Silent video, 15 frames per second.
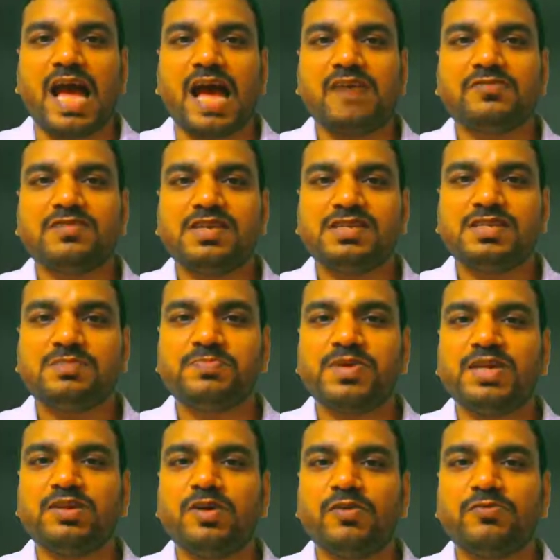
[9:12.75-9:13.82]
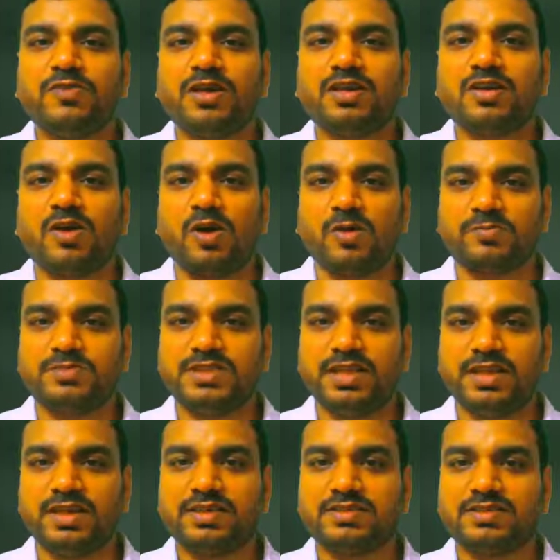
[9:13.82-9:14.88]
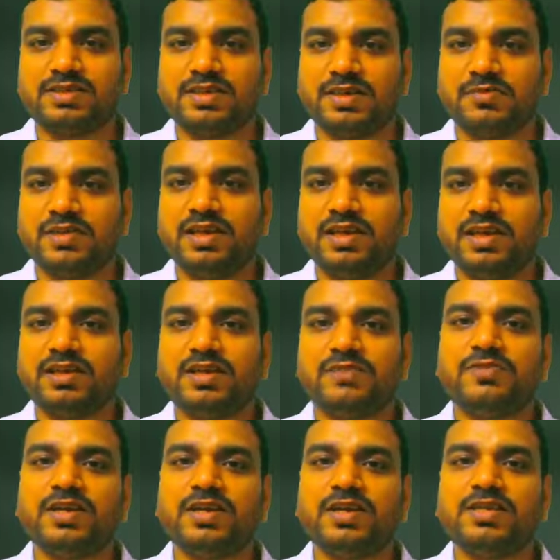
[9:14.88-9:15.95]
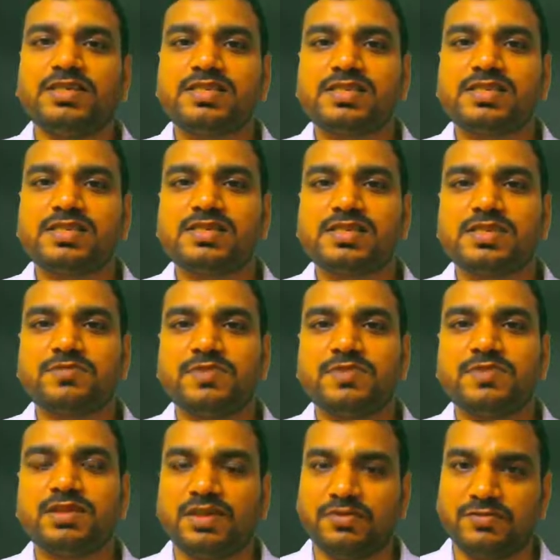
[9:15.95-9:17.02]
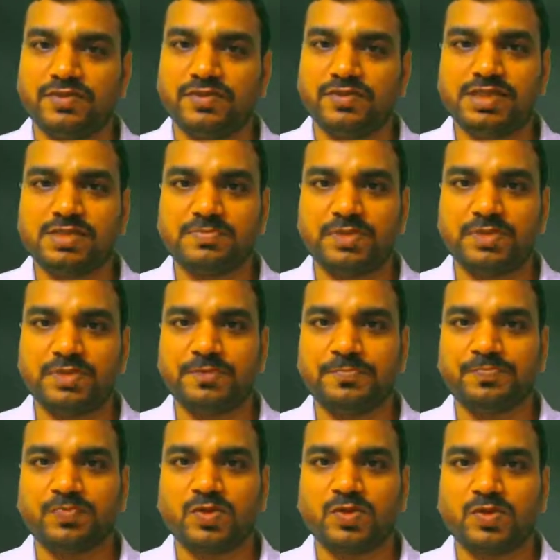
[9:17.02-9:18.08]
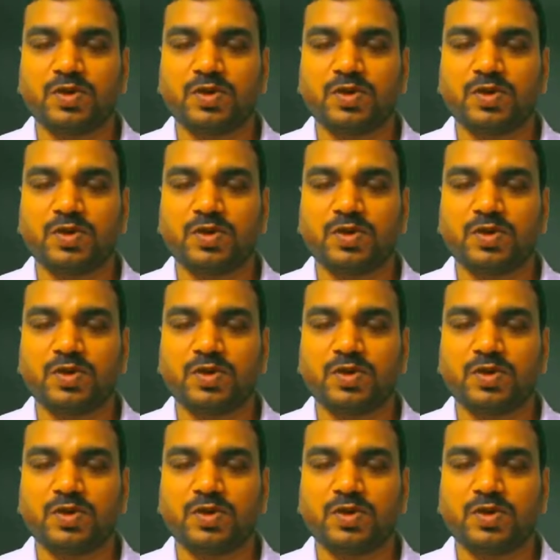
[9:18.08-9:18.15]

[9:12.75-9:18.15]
average speed of an object covering different distances with different speed.